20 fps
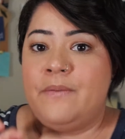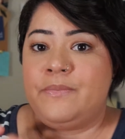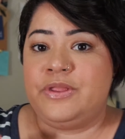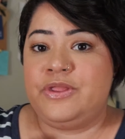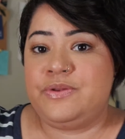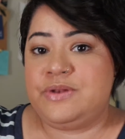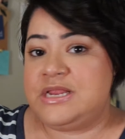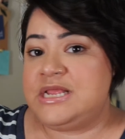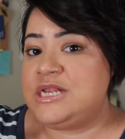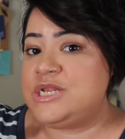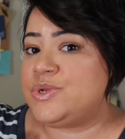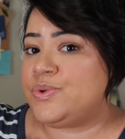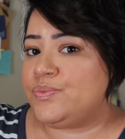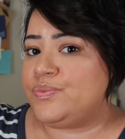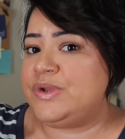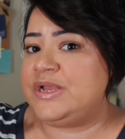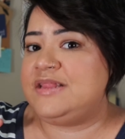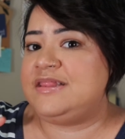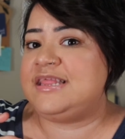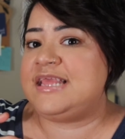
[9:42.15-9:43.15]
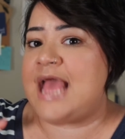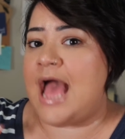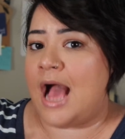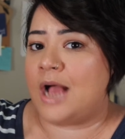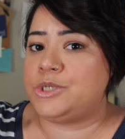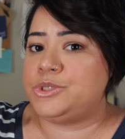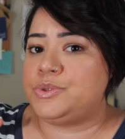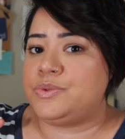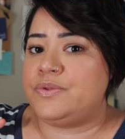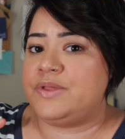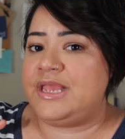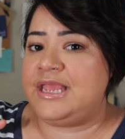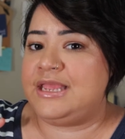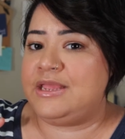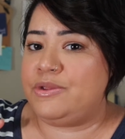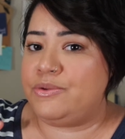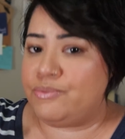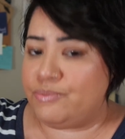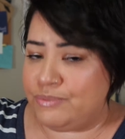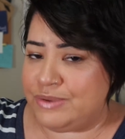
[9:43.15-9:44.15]
but you need to read the actual
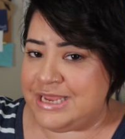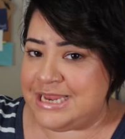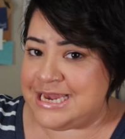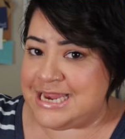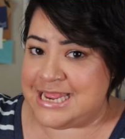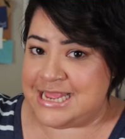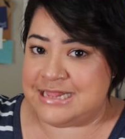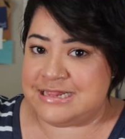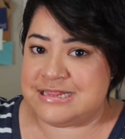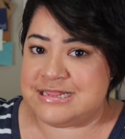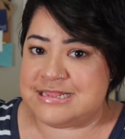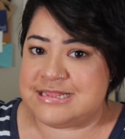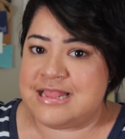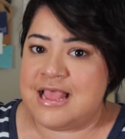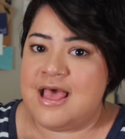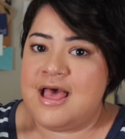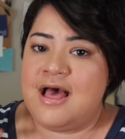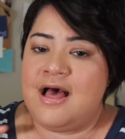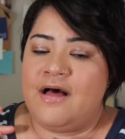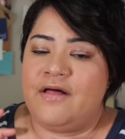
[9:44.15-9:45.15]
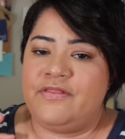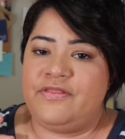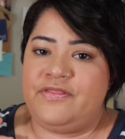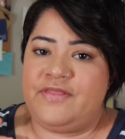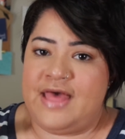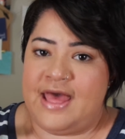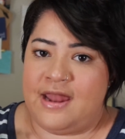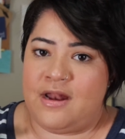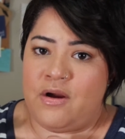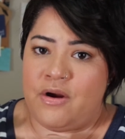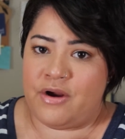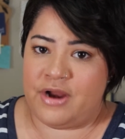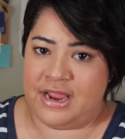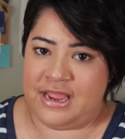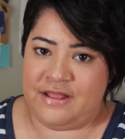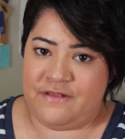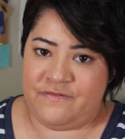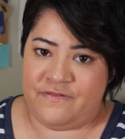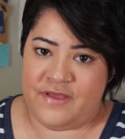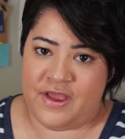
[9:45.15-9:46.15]
ingredients that are
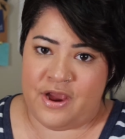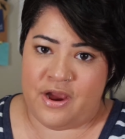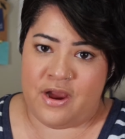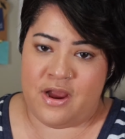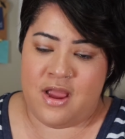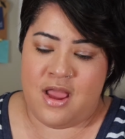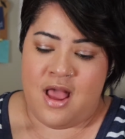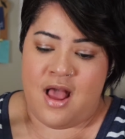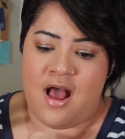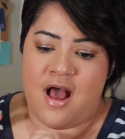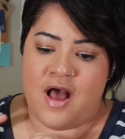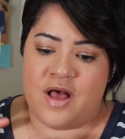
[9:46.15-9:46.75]
in there.